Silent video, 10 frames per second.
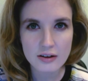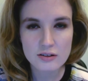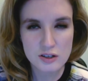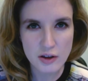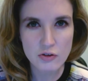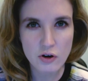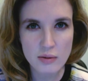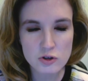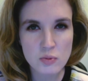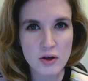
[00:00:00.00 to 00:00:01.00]
Seth Graham
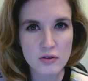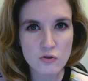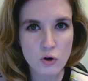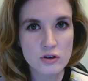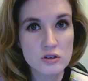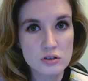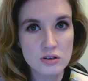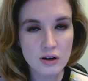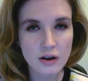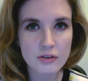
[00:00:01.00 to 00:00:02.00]
Smith, of course, is
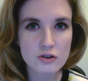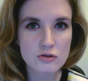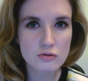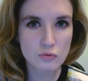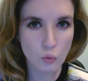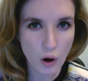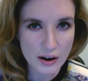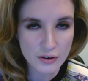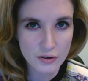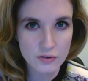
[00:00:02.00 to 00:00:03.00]
the
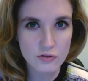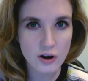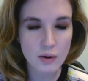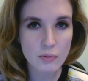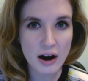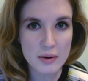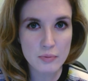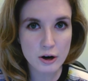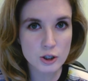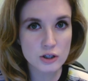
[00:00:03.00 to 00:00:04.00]
writer of Pride and
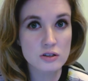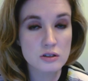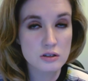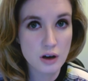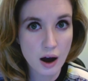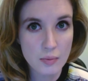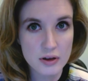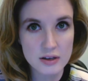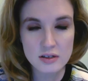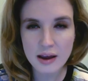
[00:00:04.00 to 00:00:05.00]
Prejudice and
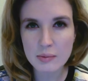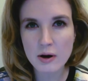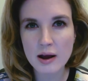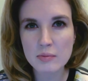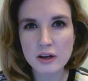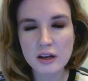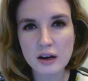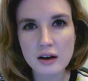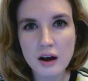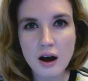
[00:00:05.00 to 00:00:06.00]
Zombies and Abraham
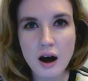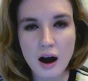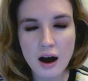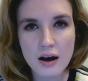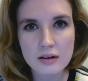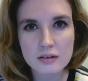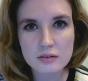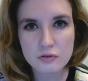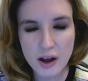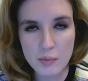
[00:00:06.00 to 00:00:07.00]
Lincoln
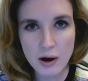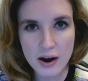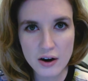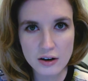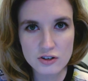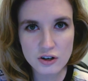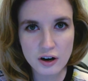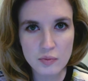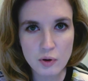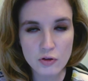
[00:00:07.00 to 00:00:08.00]
Vampire Hunter,
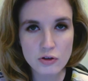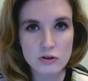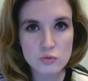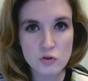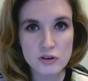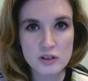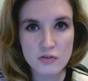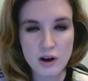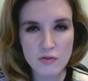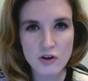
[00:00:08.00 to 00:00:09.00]
and both those movies have
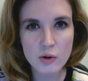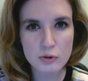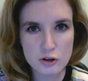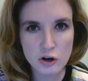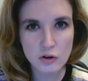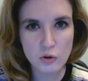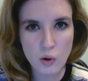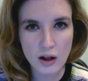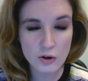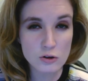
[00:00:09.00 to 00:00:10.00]
not fared particularly
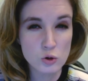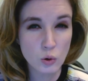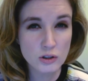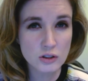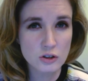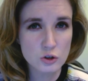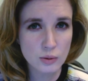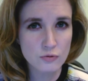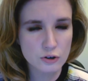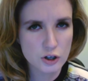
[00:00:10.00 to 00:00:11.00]
well. He also worked on the
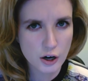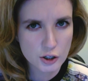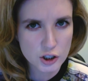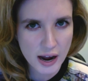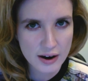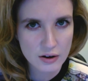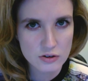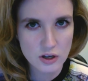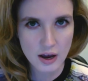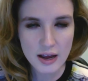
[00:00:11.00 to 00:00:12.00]
script for Dark
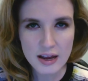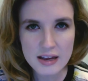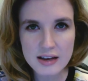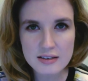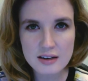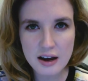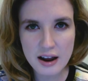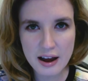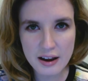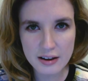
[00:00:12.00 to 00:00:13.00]
Shadows. He has not
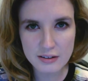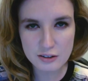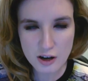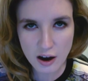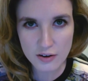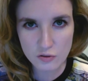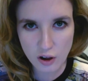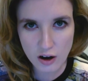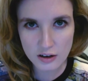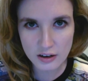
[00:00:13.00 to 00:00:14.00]
had a ton of
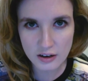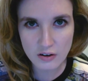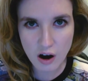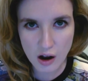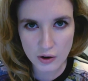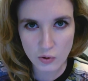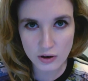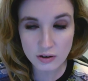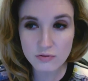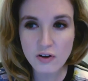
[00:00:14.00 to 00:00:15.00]
luck in Hollywood,
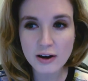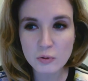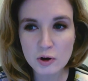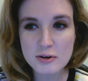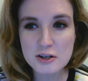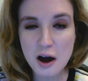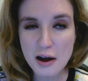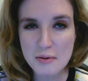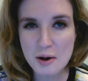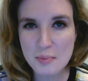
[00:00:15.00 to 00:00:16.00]
and in fact, we're going to be
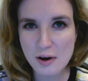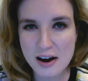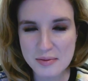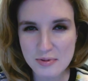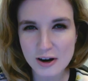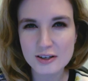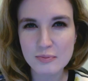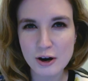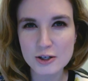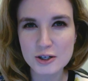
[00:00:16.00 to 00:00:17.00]
talking about Pride and
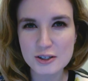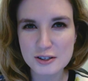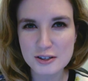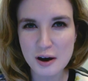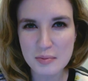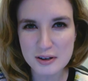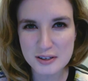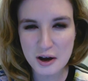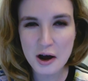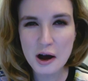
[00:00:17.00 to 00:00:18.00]
Prejudice and Zombies
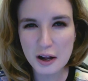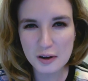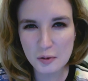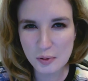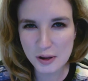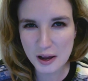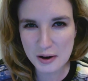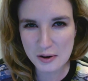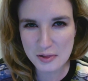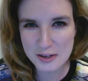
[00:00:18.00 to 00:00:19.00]
a little bit
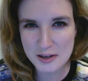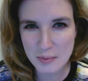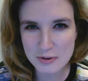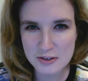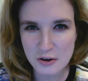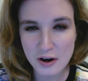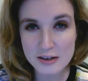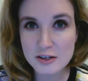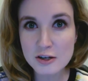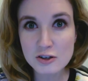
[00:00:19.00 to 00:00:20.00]
later in this episode,
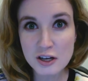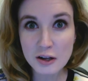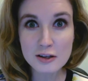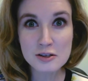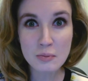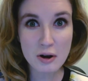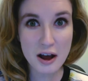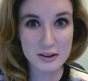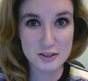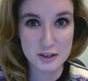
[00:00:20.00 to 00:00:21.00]
as it has killed someone
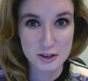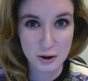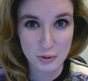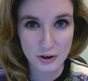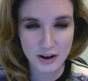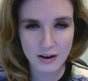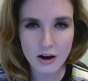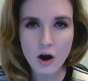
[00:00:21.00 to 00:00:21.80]
else's career.